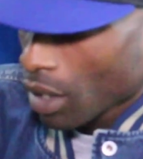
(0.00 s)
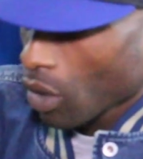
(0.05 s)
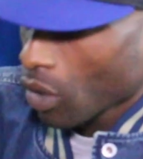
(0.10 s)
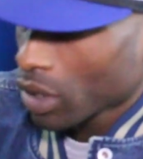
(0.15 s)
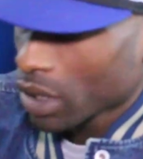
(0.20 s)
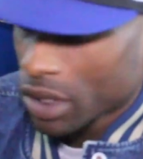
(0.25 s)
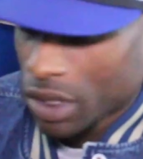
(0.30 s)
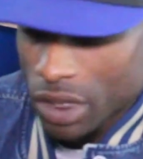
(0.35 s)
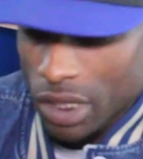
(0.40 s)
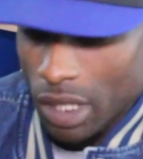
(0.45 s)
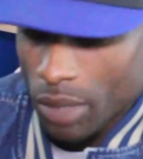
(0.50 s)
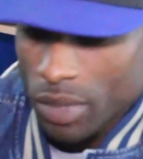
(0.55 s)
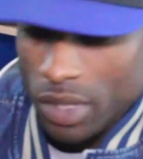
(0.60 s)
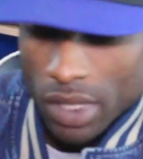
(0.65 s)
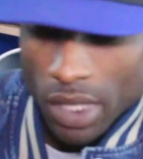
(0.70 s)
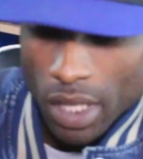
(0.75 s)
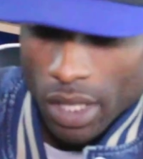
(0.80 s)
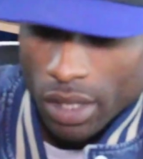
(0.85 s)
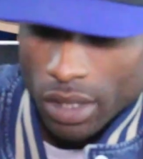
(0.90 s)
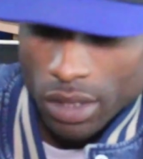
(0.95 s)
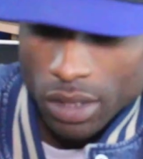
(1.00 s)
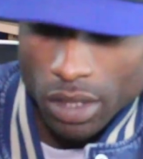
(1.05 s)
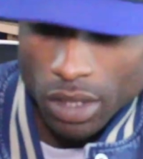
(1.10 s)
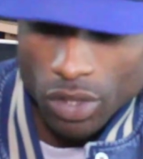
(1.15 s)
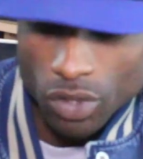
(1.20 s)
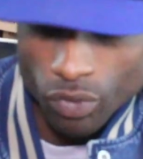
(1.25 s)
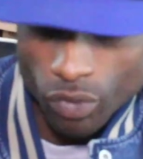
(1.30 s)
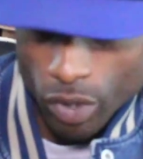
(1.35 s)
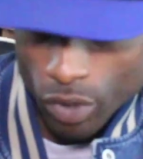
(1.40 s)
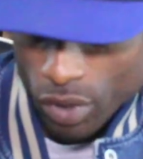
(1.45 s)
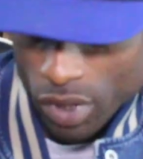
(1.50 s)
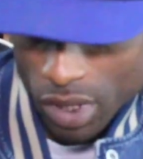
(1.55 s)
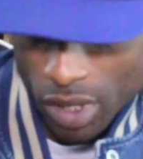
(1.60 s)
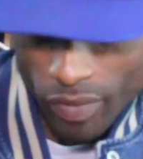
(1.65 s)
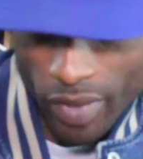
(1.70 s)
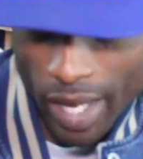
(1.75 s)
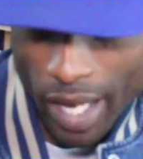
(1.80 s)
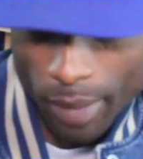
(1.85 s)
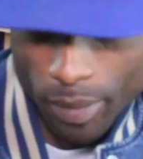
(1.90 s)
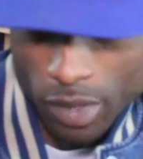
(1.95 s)
all this shit I'm saying is real
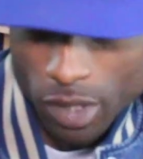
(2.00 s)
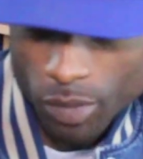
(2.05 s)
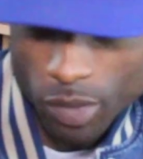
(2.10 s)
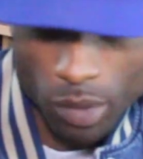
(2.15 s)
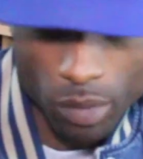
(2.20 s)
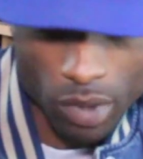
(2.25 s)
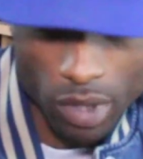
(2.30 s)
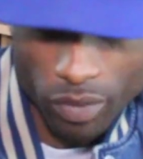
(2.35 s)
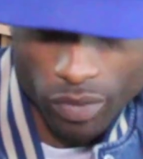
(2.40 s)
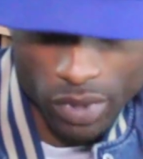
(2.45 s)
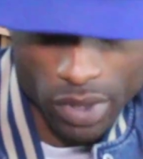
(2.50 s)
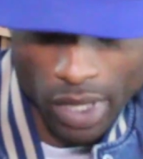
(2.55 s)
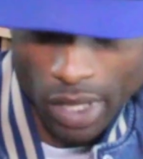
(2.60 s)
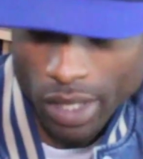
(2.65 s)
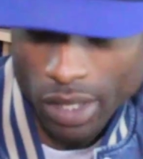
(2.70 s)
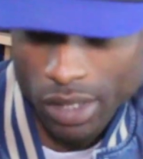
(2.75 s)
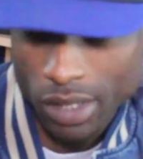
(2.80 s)
stuff that happens to people every day.